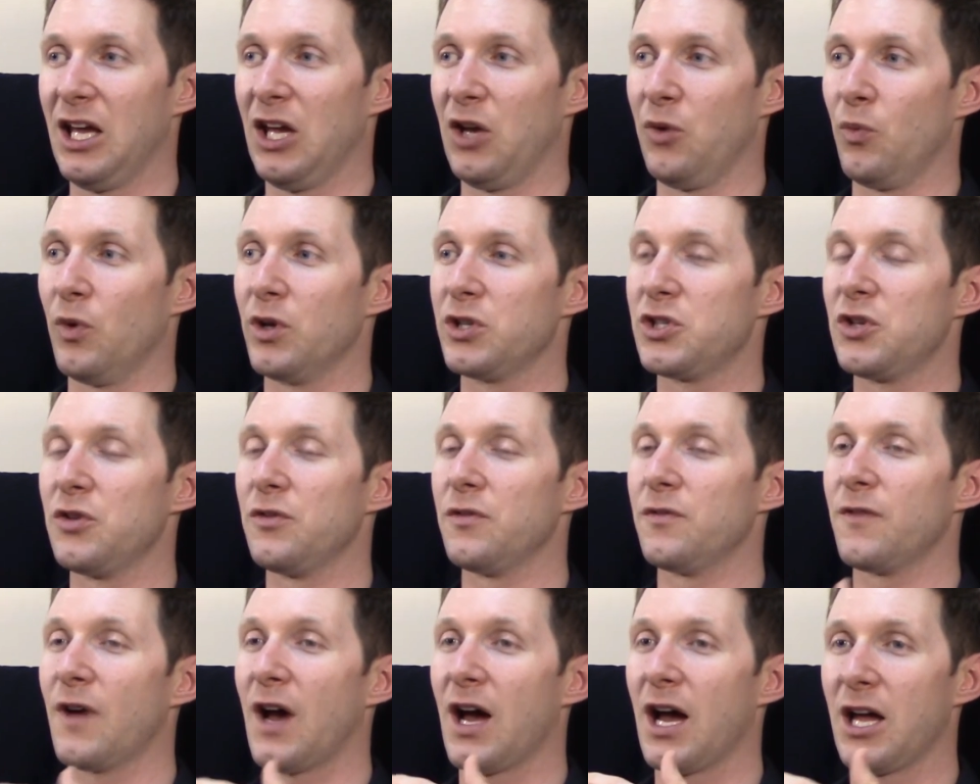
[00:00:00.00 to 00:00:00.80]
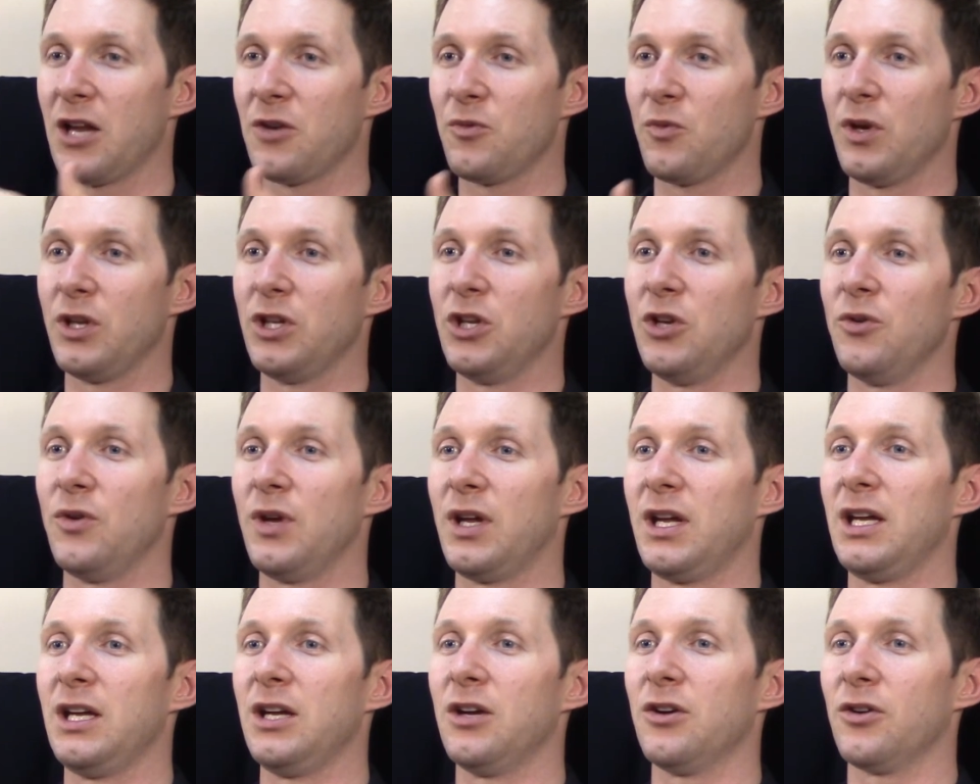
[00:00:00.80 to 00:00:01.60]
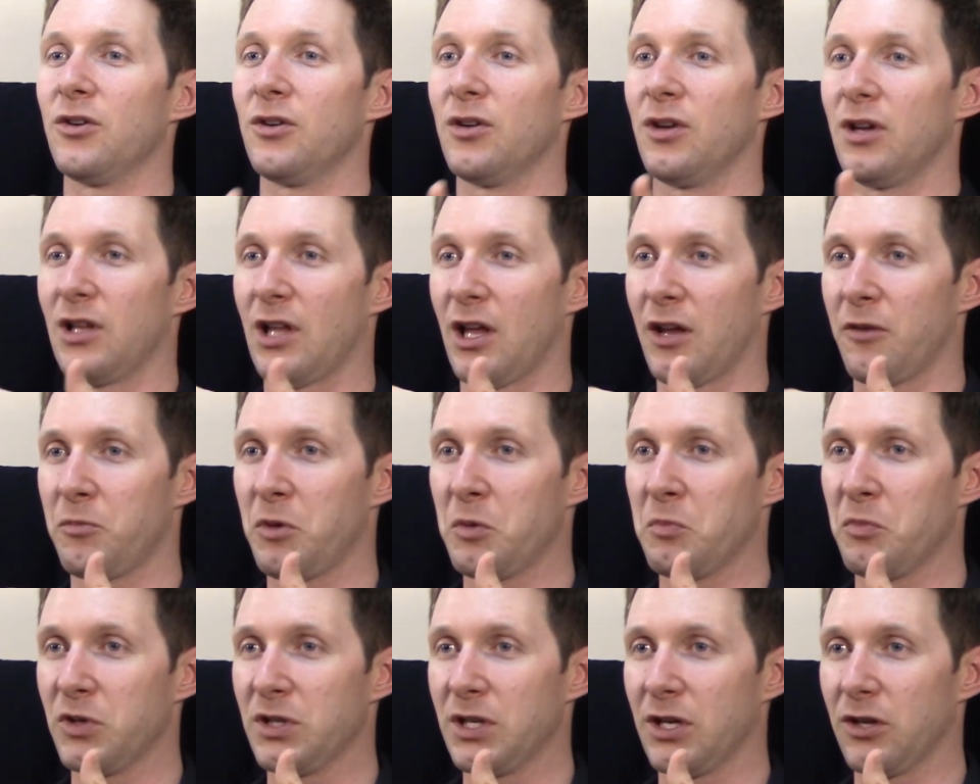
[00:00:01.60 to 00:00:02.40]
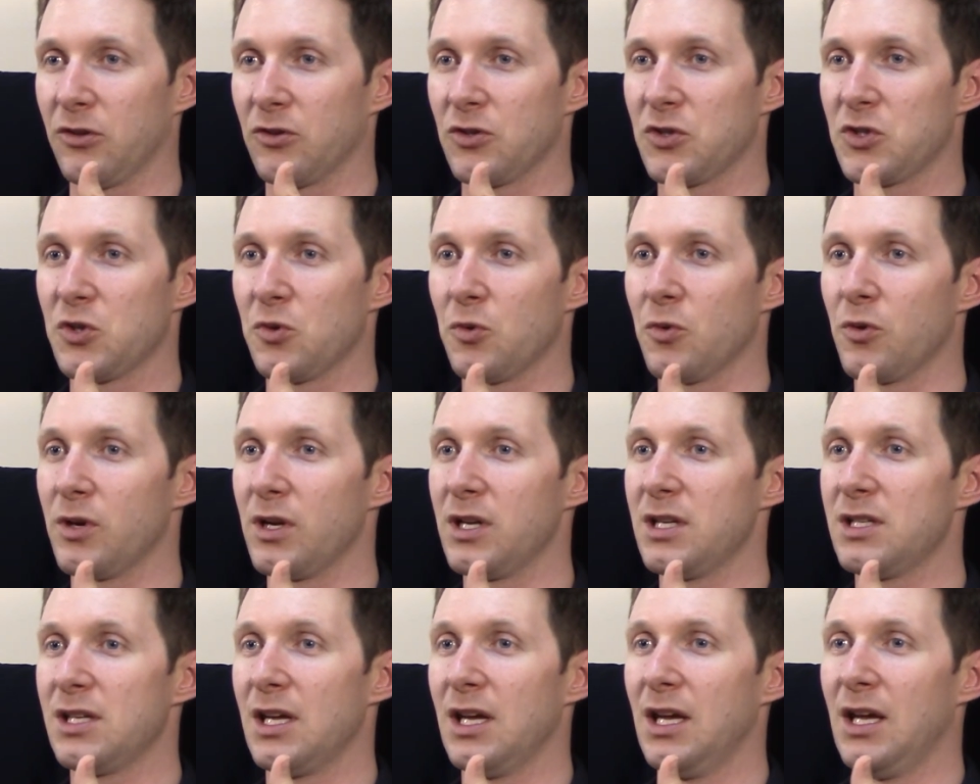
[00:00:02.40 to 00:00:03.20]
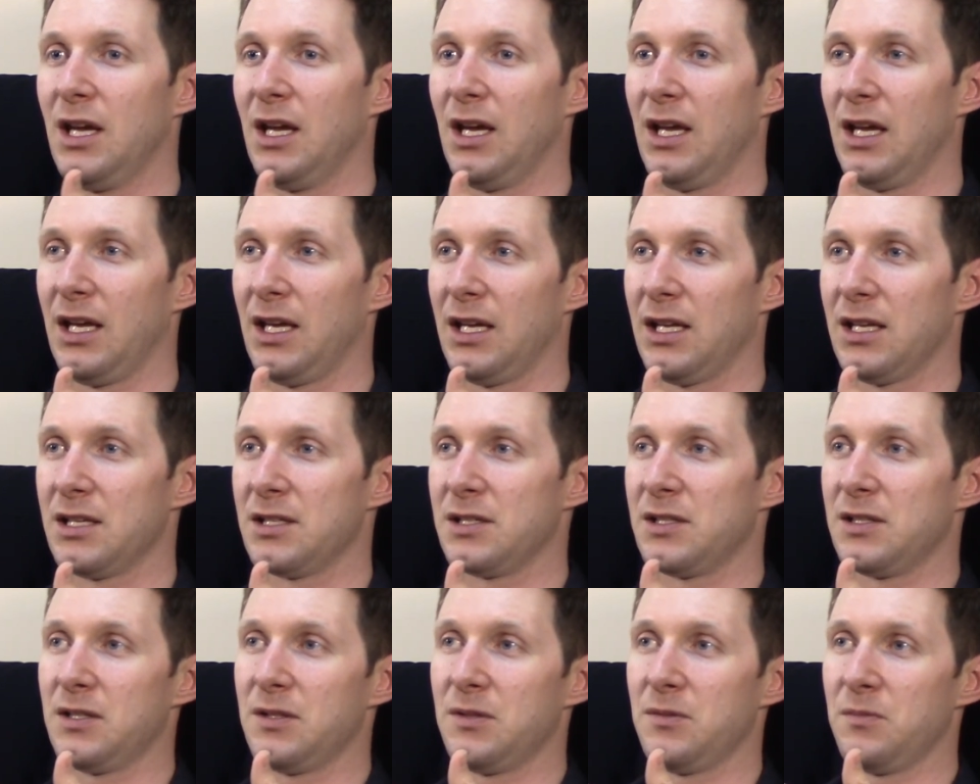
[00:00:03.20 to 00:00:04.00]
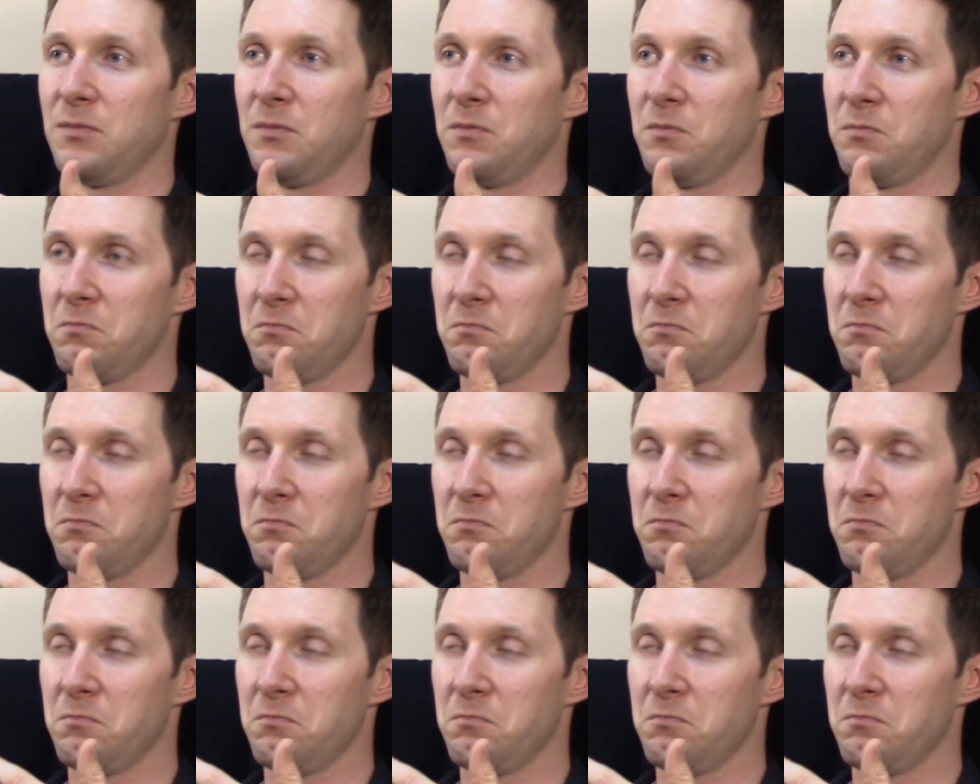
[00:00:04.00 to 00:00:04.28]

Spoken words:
And what you find when you hear a lot of people tell their stories is